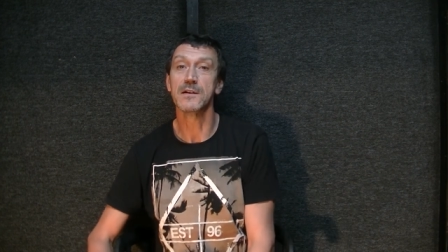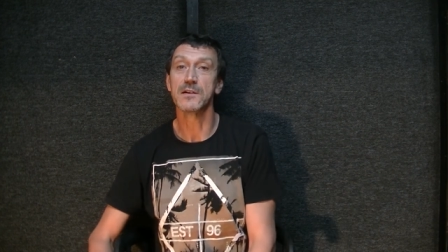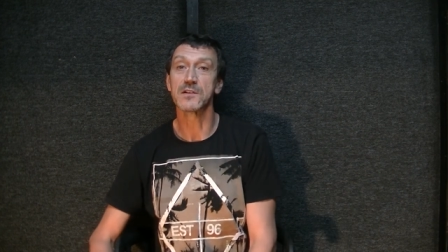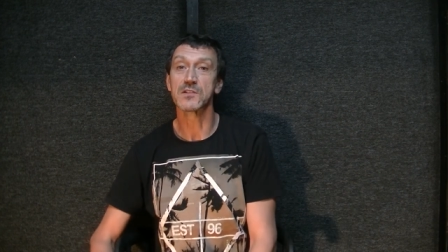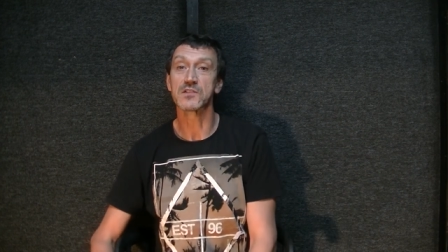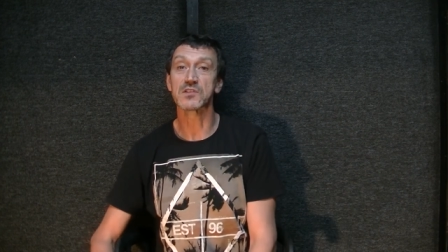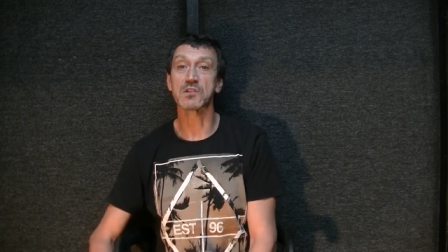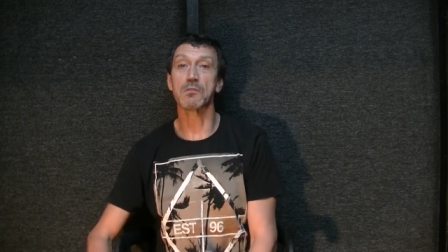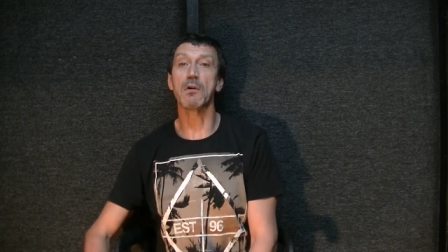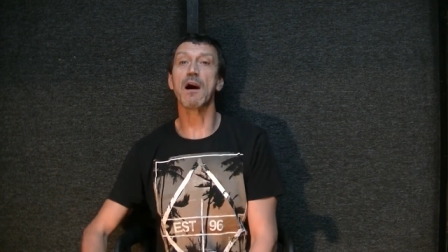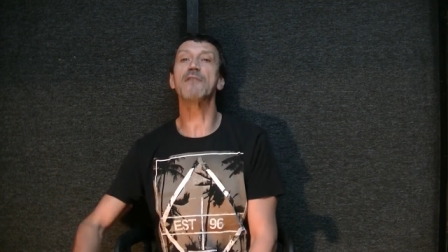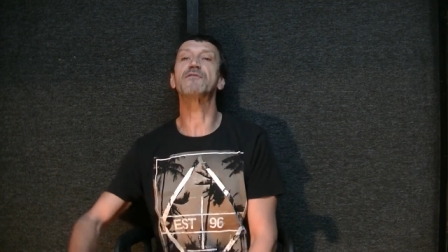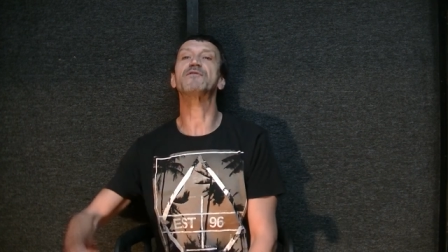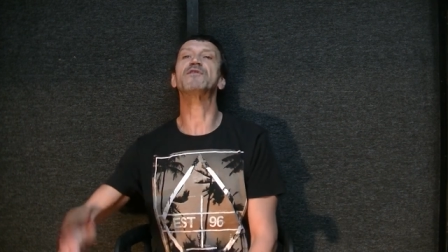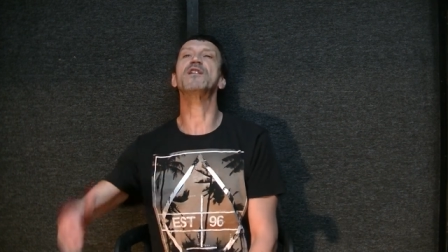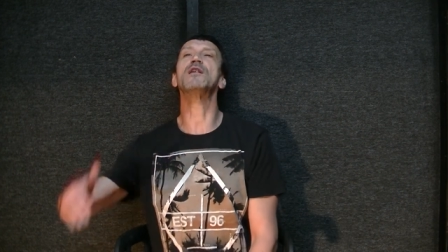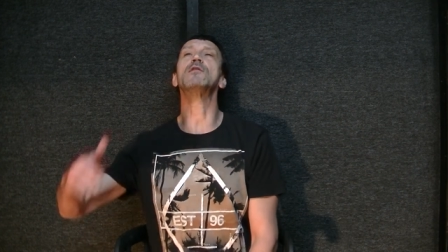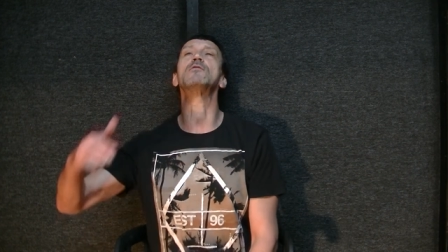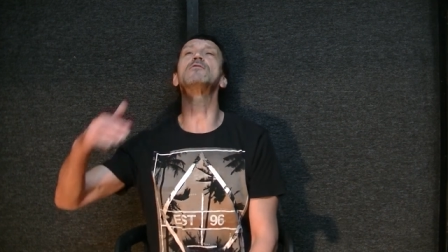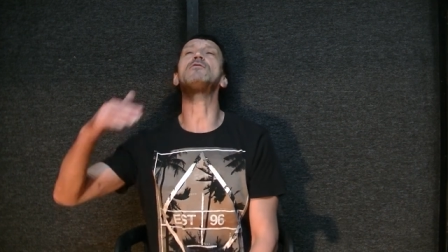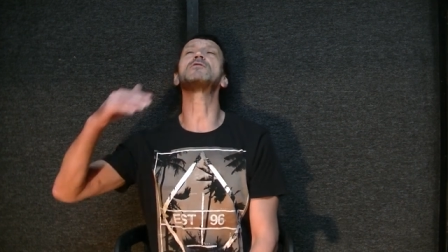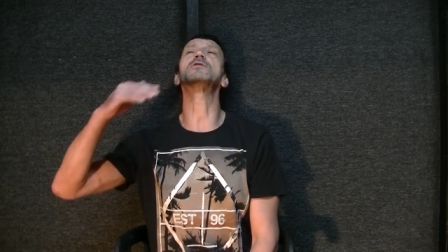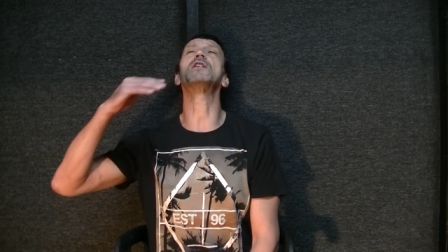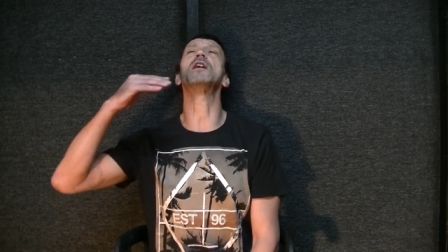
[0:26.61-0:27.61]
So I
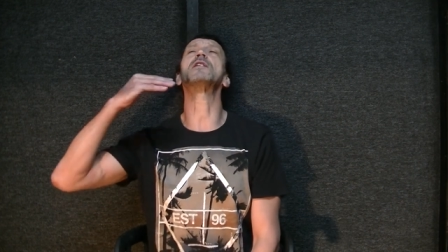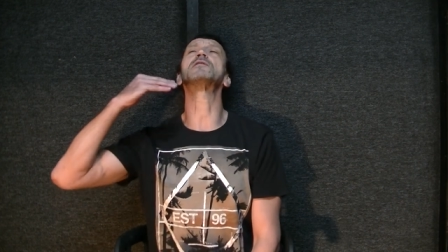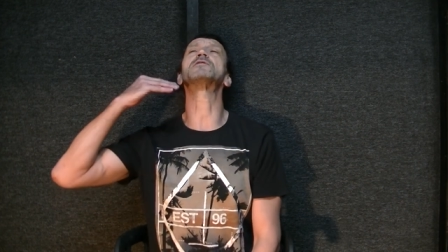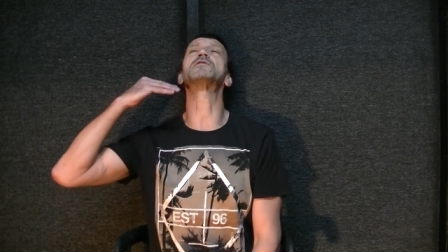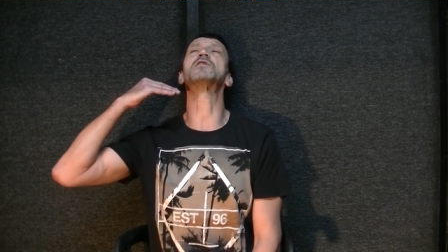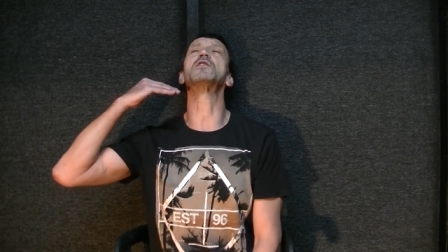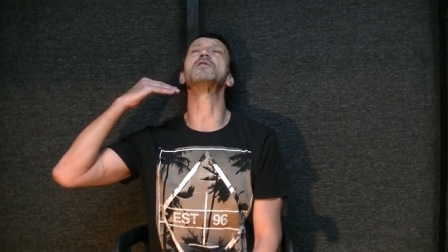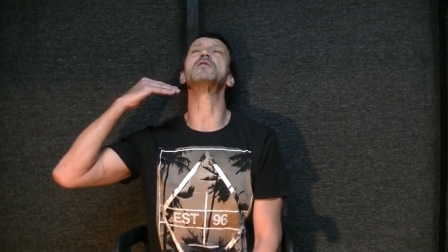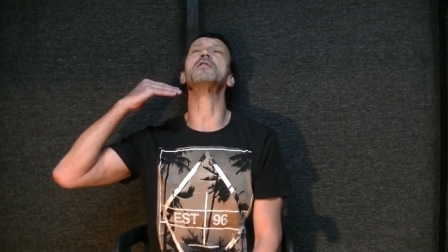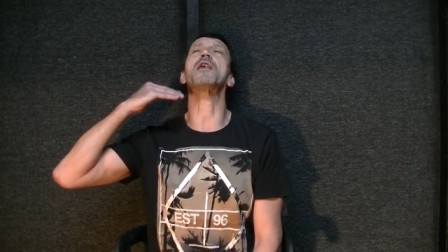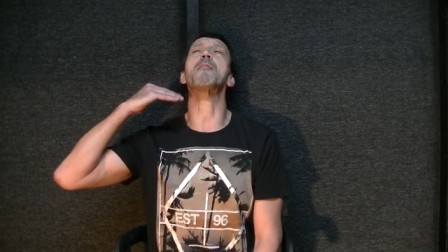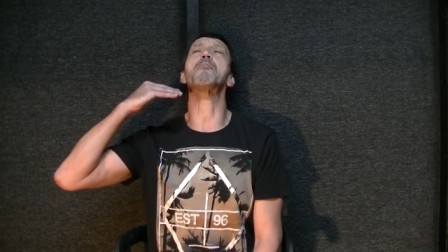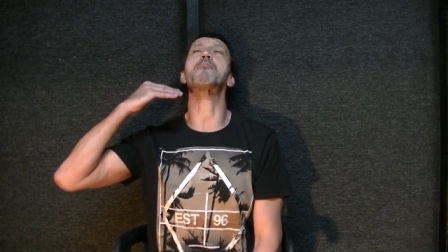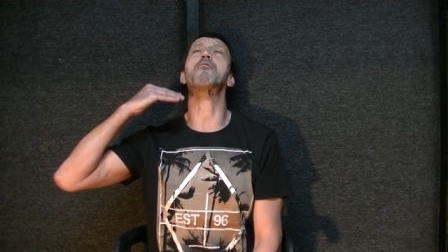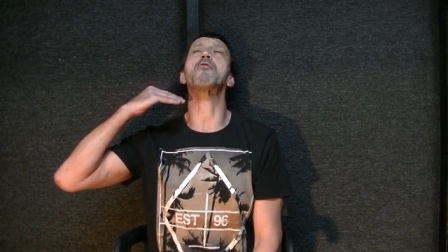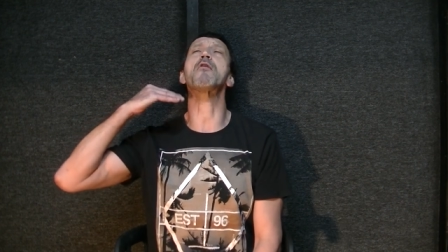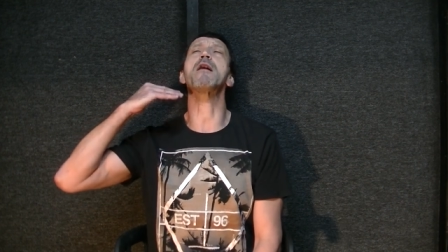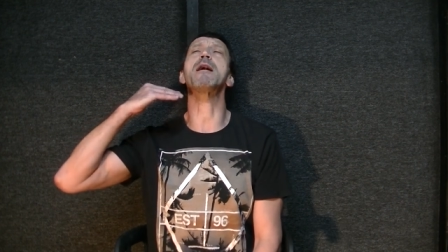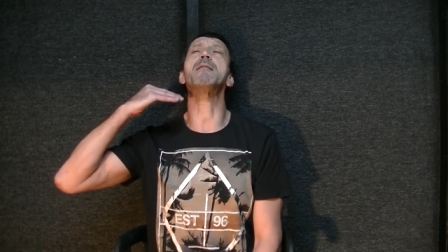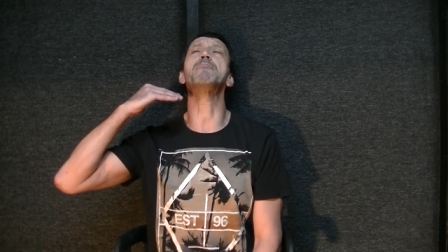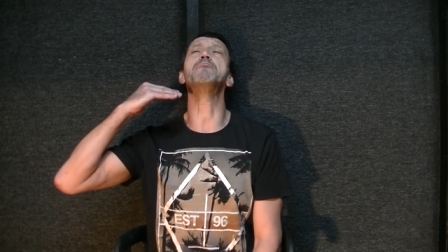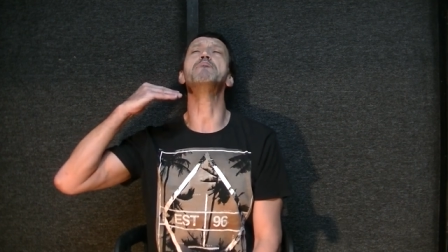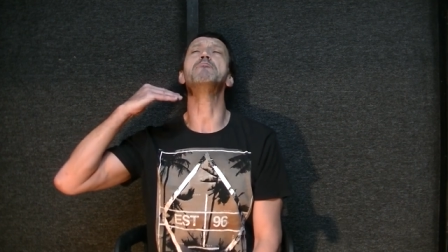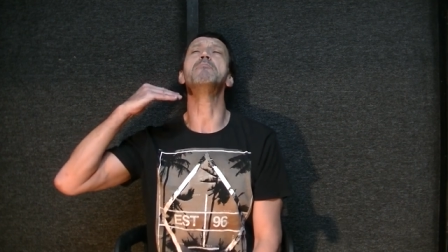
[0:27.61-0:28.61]
filled her to the
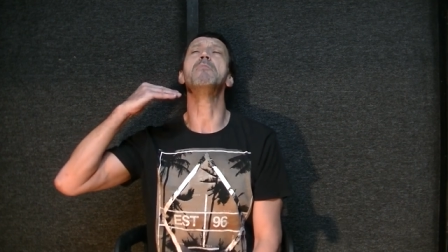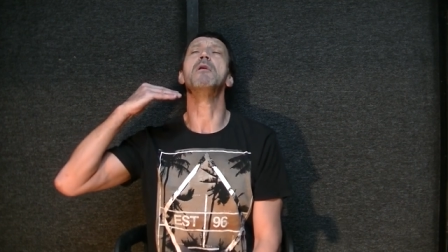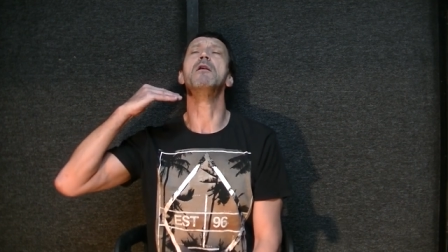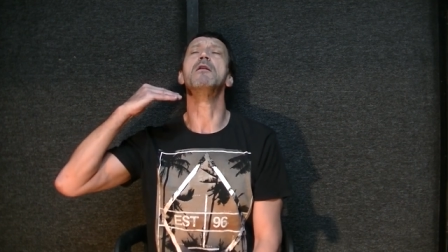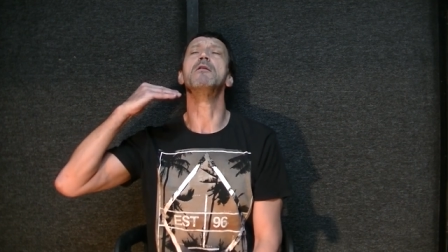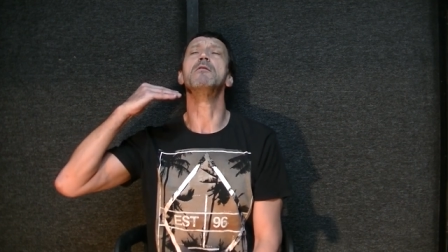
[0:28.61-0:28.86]
brim